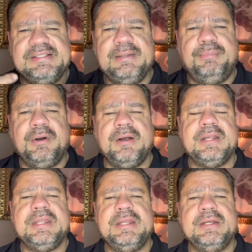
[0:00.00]
the part
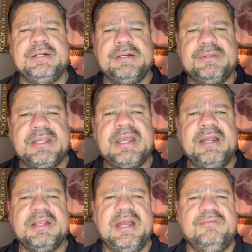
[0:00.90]
here that
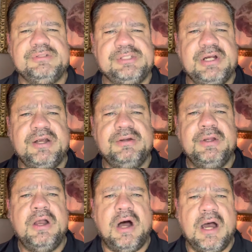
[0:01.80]
kind of governs our
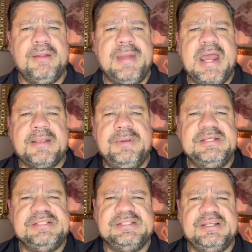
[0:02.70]
automatic
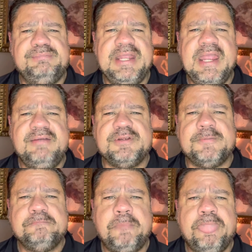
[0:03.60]
pieces of
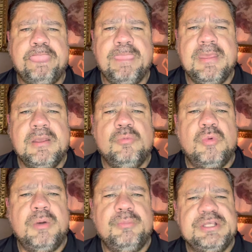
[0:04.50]
behavior.
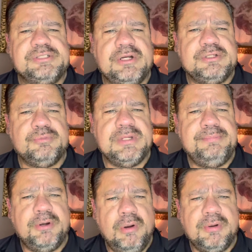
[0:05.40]
When we start to
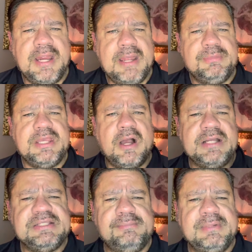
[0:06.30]
reprogram the
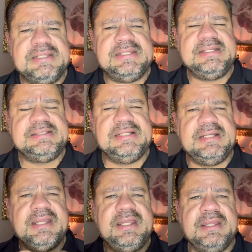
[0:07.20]

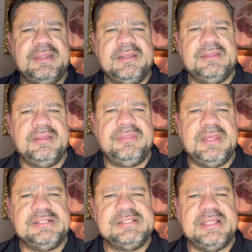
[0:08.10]
automaticity, the
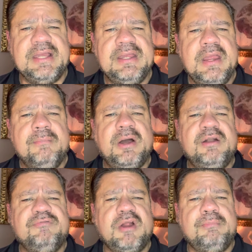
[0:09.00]
things, the part
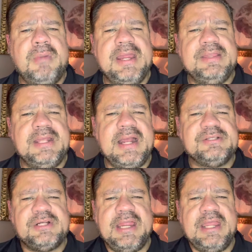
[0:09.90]
of our mind that
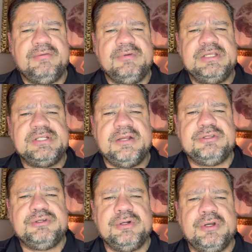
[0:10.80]
has our hand reach out
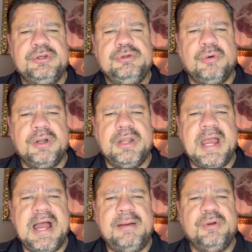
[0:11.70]
to turn a
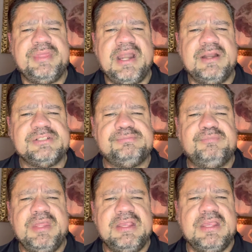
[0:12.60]
doorknob without us
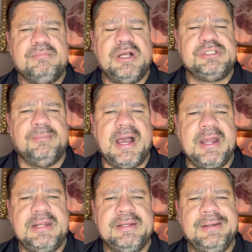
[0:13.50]
thinking much
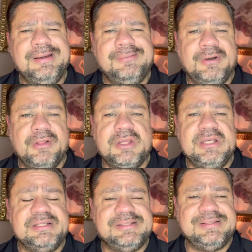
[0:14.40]
about it, really
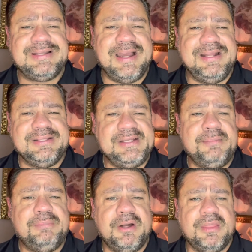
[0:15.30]
is kind of the
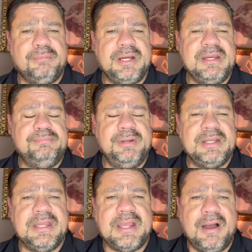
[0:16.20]
same part of the brain
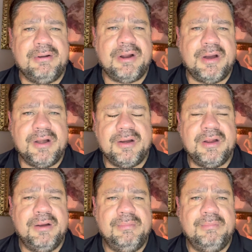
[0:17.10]
picking out our
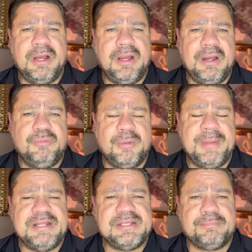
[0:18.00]

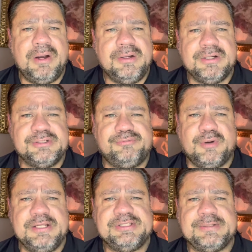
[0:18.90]
romantic partners
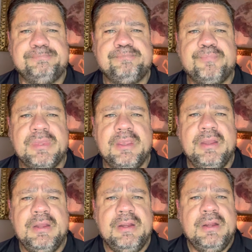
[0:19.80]
for us.
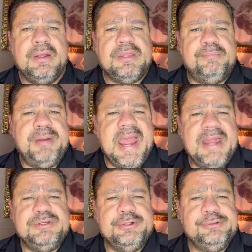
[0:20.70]
The
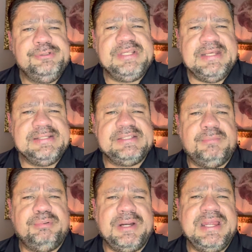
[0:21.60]
bad news is the
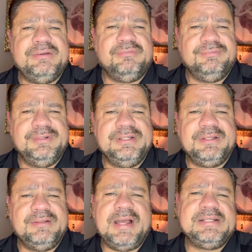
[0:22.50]
brain
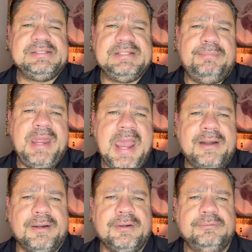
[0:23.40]
really likes to
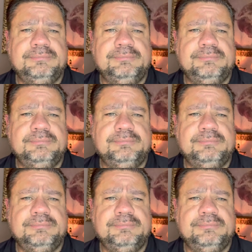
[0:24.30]
pattern.